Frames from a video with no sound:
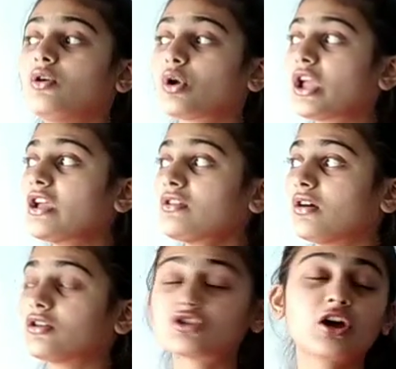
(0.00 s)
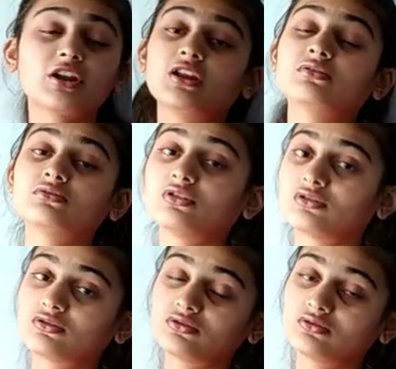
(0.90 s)
Okay,
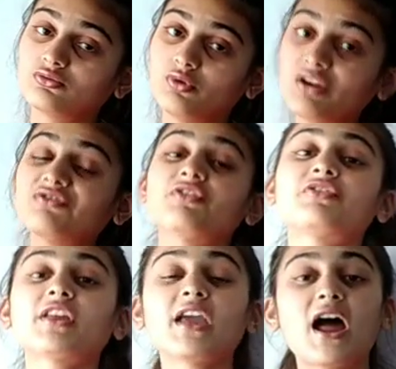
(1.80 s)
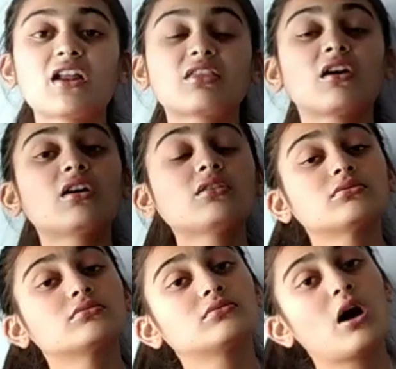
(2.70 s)
150 are the
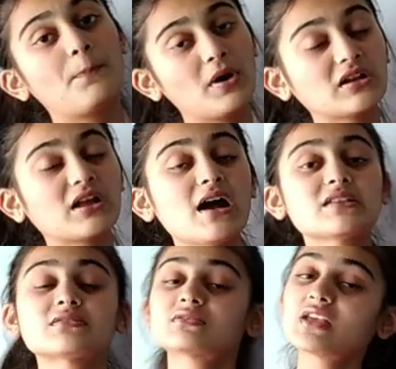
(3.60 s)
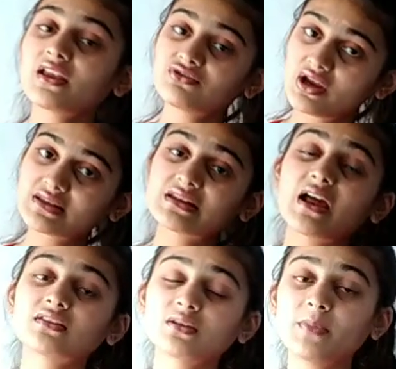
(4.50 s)
upper castes and rest
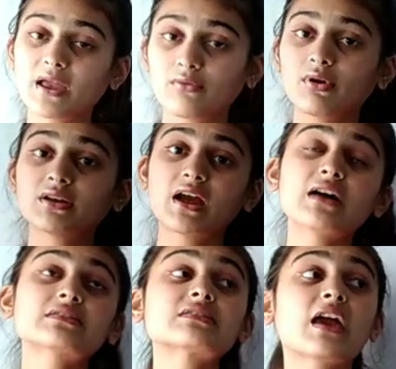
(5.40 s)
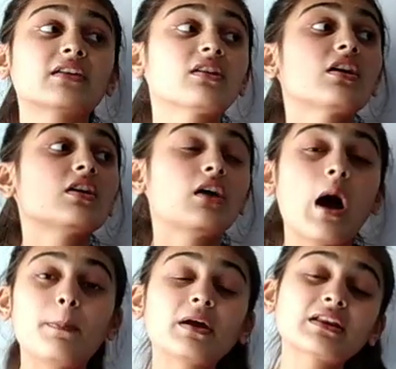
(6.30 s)
are the backward caste, and
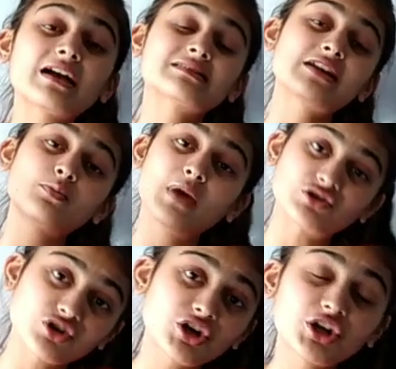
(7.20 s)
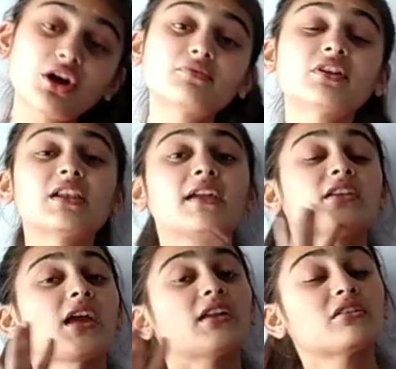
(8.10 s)
upper caste have majority of the
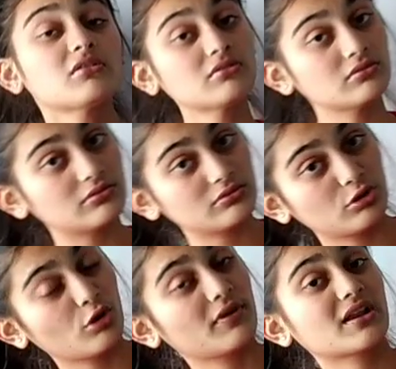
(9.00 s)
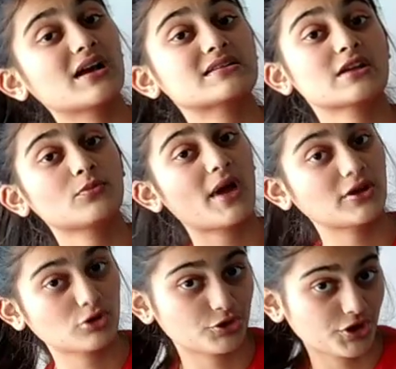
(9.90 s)
land and lower caste have
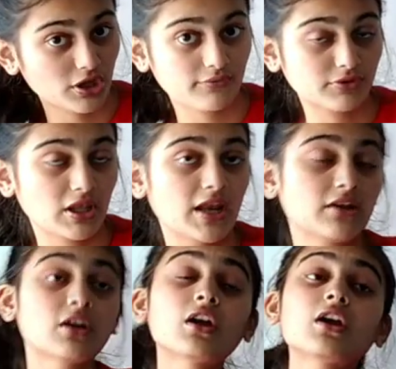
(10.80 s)
minority of the land.